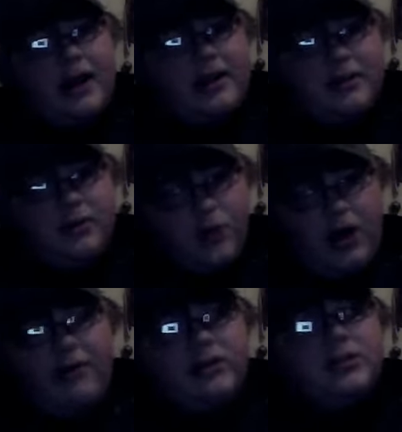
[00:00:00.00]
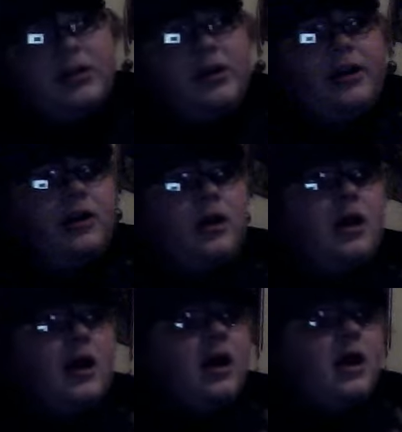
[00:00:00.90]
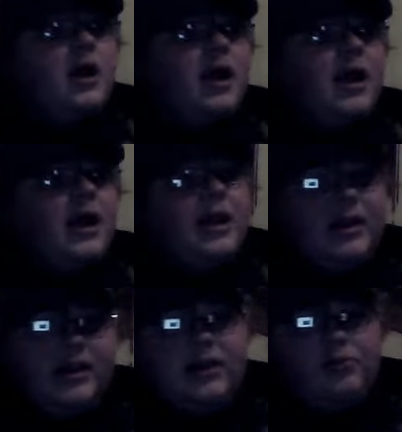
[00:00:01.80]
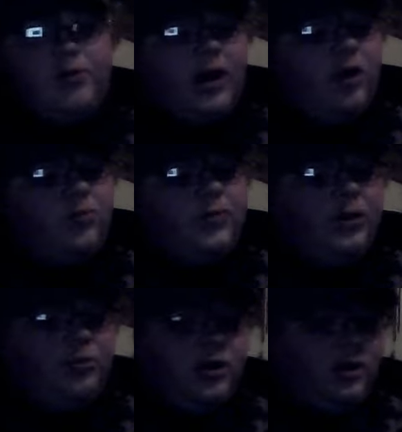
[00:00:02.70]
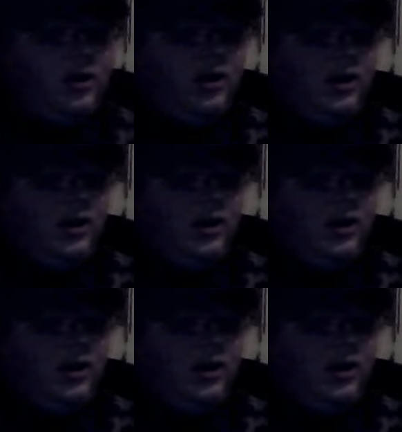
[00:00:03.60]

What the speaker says: I had a 12-ounce on here, and it did work out pretty well.